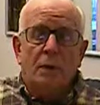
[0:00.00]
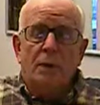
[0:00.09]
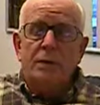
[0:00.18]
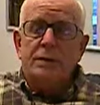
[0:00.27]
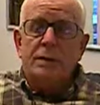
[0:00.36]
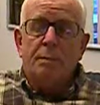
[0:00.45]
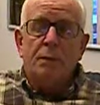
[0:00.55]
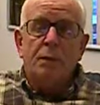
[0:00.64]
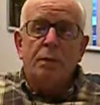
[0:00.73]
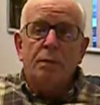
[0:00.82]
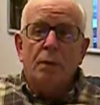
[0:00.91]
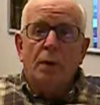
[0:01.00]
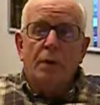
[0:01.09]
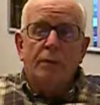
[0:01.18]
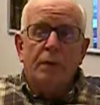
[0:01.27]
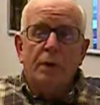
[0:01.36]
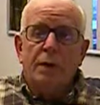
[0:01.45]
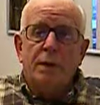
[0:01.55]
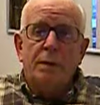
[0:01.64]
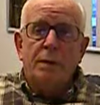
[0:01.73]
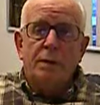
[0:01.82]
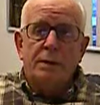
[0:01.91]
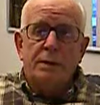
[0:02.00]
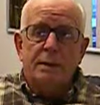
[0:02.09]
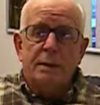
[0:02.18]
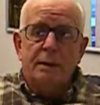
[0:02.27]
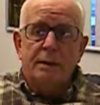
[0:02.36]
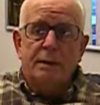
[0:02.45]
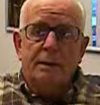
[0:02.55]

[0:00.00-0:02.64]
or do some good work for the community.